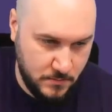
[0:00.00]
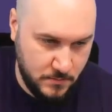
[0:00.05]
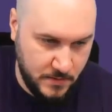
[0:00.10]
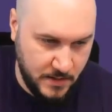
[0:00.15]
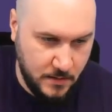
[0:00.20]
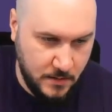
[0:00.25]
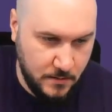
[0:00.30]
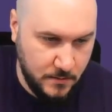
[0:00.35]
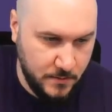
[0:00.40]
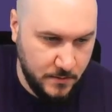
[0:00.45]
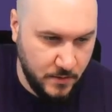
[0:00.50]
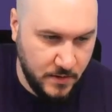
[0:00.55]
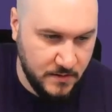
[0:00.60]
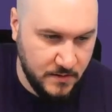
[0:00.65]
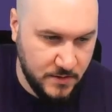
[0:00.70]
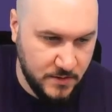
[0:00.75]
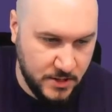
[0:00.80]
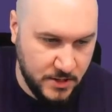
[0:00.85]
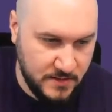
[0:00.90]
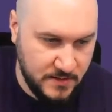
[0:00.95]
Yeah, you can
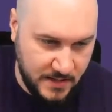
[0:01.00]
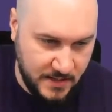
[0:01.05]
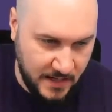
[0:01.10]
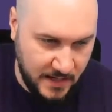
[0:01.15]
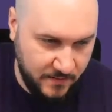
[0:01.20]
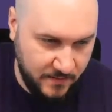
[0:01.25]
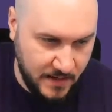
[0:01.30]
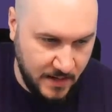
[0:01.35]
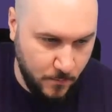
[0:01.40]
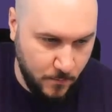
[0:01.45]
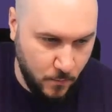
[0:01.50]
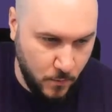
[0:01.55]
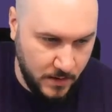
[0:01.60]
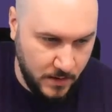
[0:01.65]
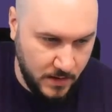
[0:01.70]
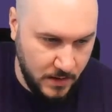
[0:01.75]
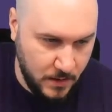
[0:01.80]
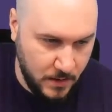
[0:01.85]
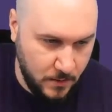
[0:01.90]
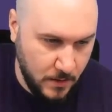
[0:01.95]
just save them one
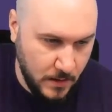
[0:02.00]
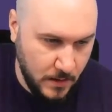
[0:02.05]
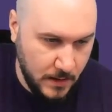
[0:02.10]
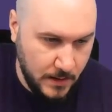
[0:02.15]
here.